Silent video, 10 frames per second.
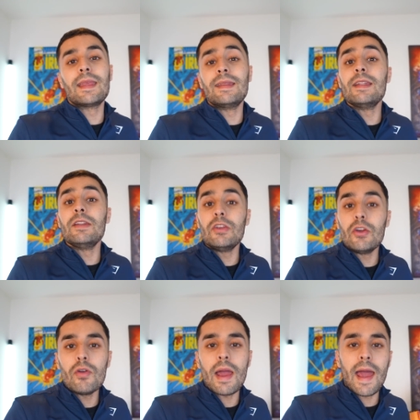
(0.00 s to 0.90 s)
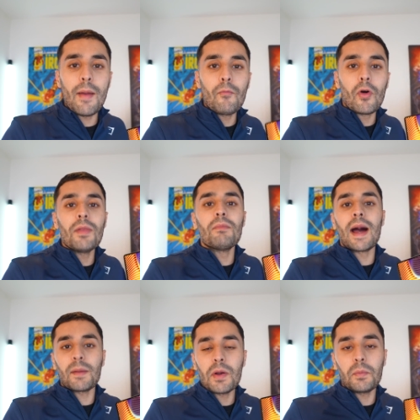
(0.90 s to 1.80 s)
then the new M1
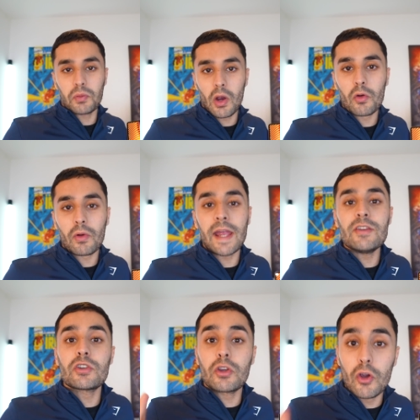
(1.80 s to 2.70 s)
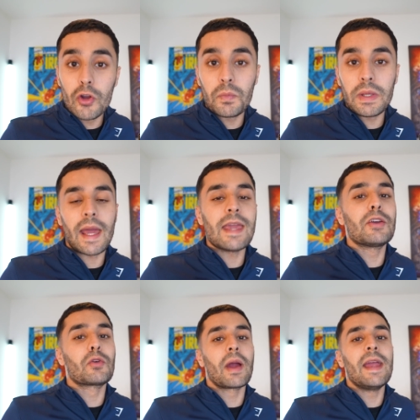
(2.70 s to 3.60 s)
MacBook Pro range could be a
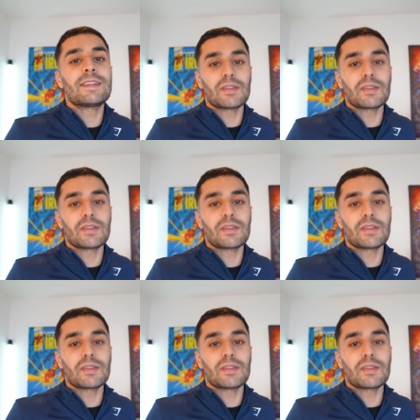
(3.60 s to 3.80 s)
great